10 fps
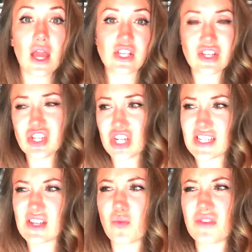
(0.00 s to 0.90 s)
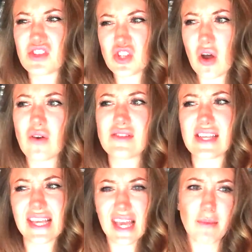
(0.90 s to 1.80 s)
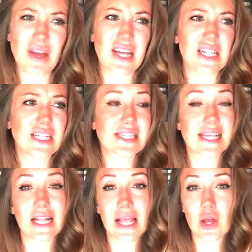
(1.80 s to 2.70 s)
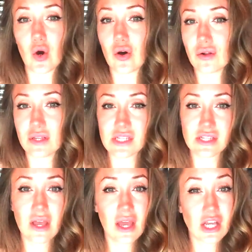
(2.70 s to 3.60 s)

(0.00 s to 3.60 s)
is congested with stones and chemicals and like all this